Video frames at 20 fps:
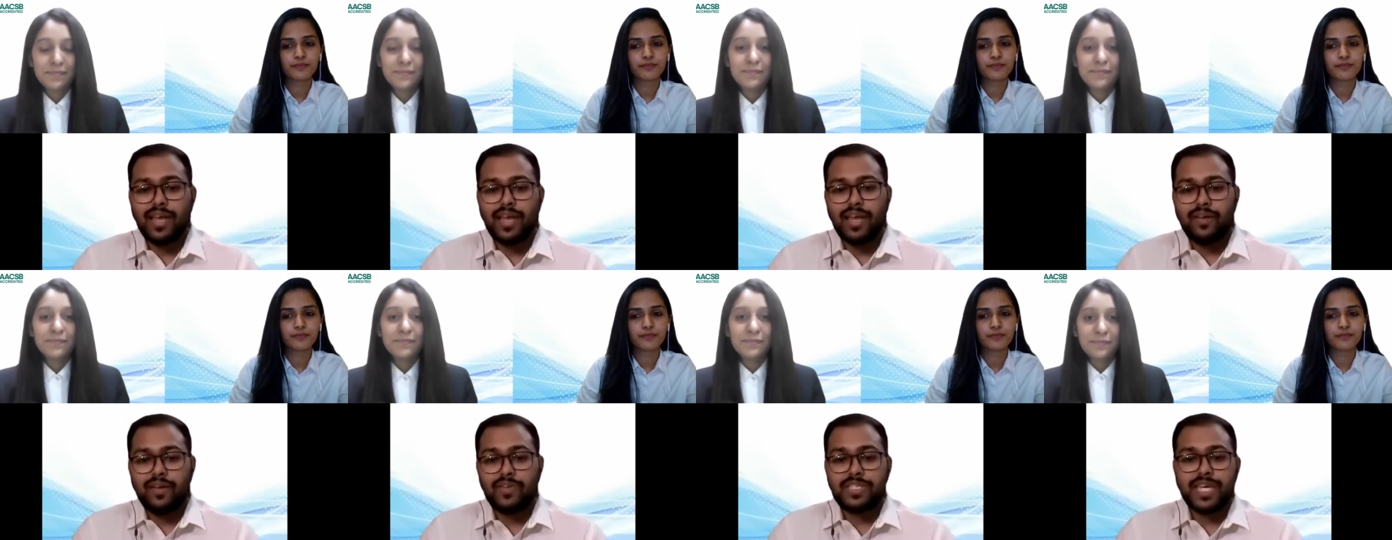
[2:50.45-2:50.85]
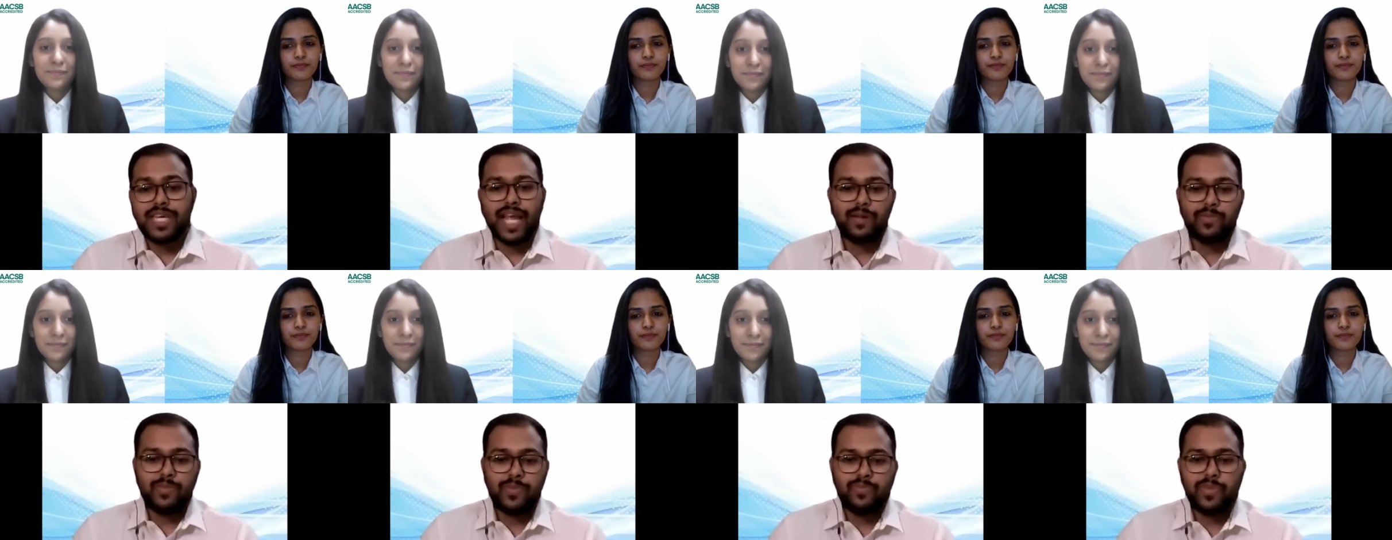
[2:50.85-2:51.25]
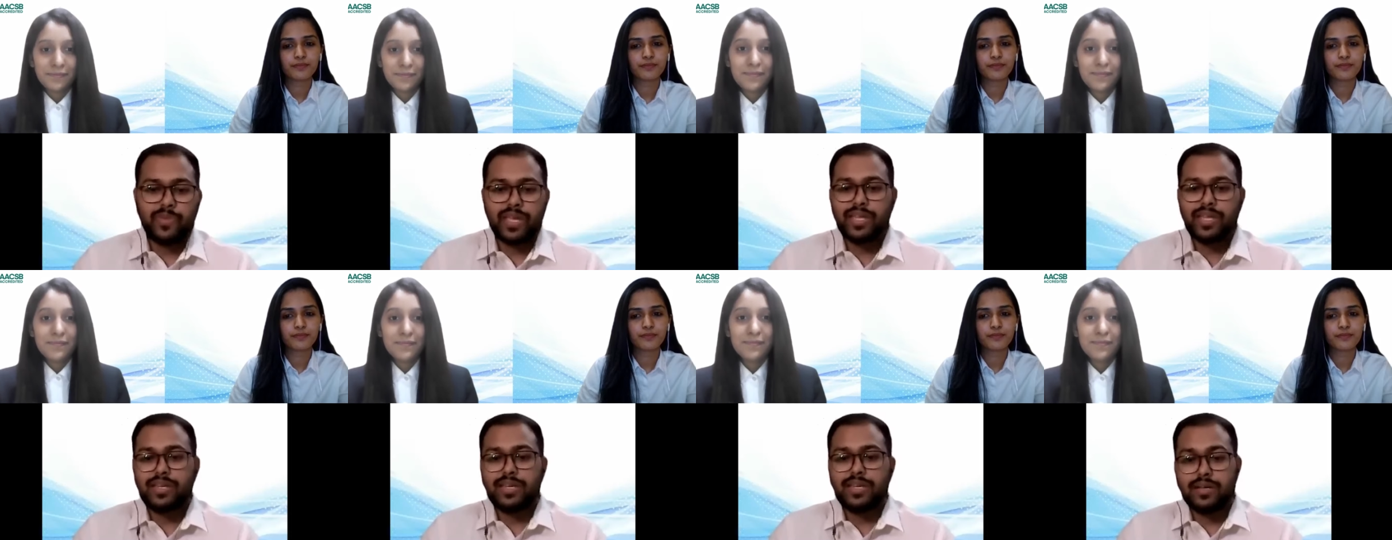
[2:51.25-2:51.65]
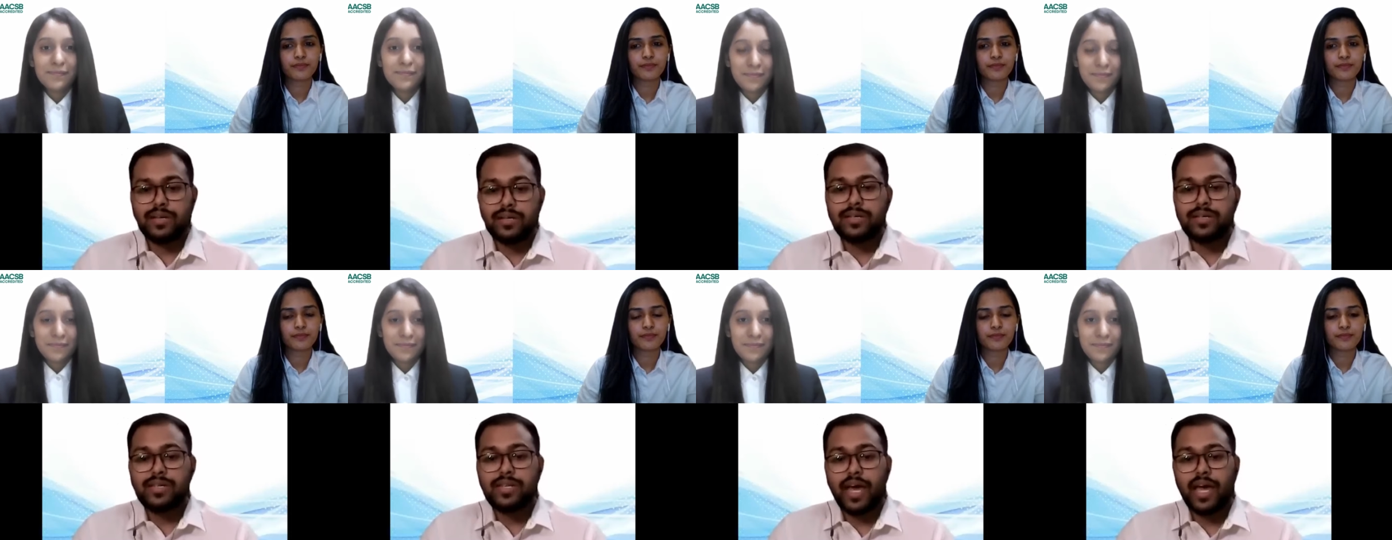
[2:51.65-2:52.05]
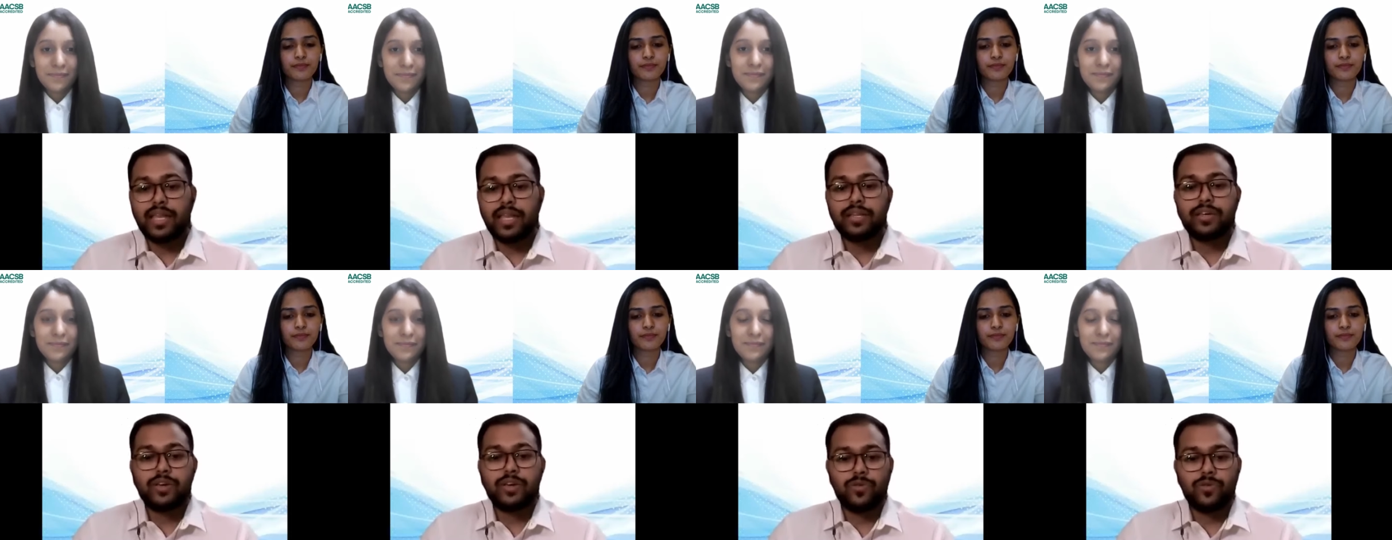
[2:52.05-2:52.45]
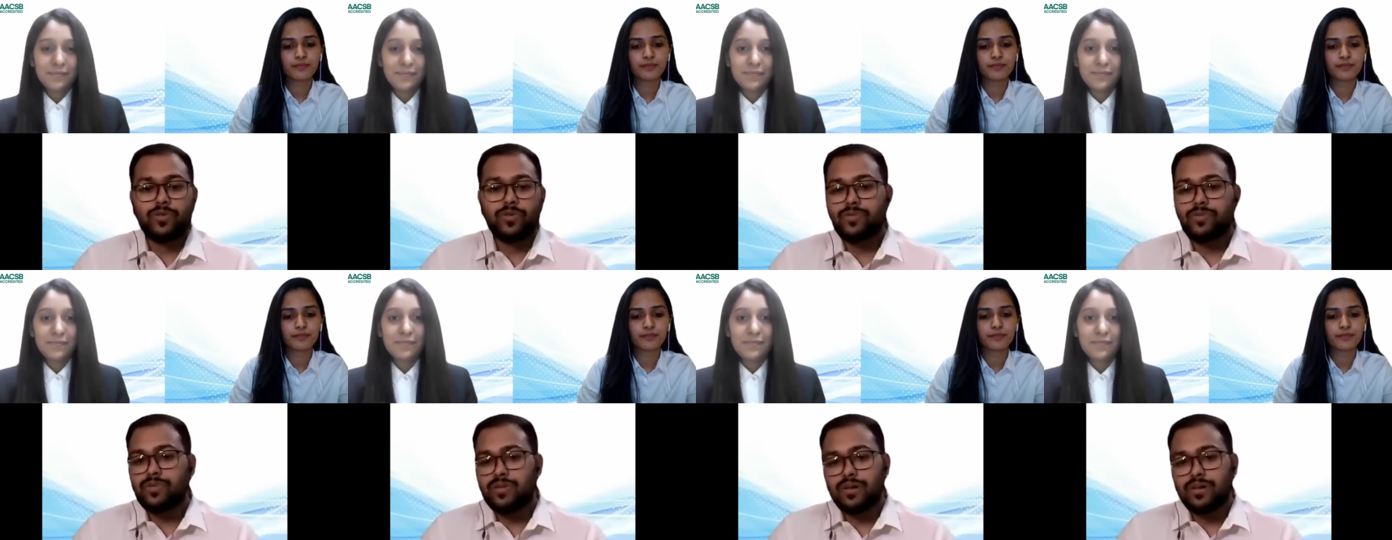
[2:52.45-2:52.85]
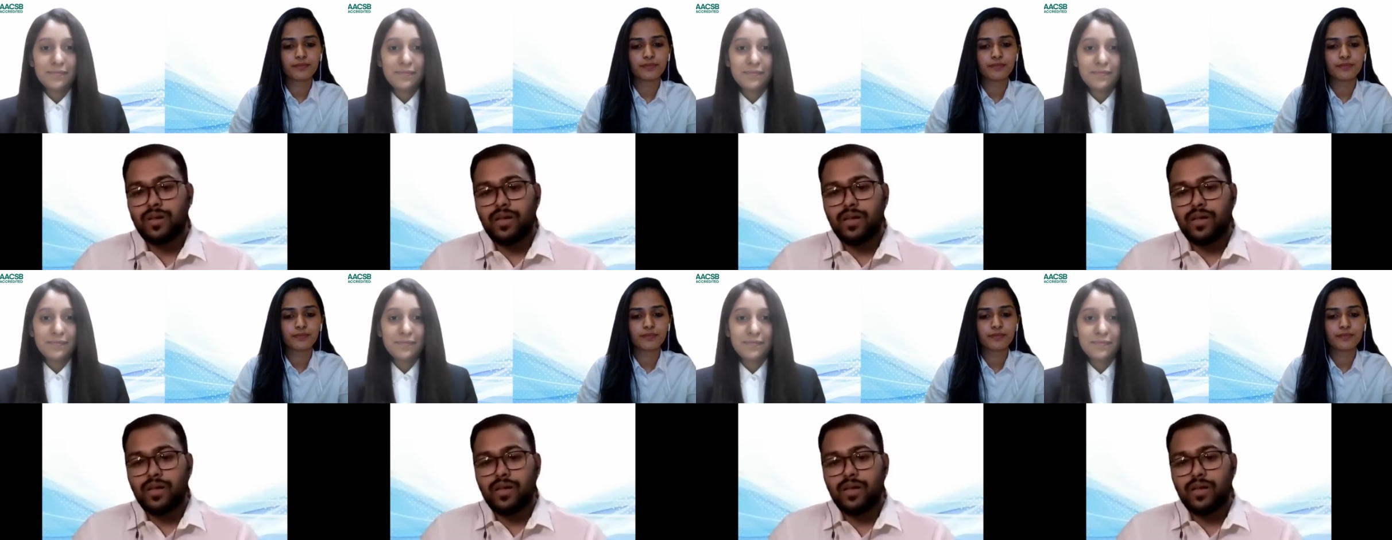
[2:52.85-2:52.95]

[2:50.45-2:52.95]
Speaker 1: which helped me learn and grow.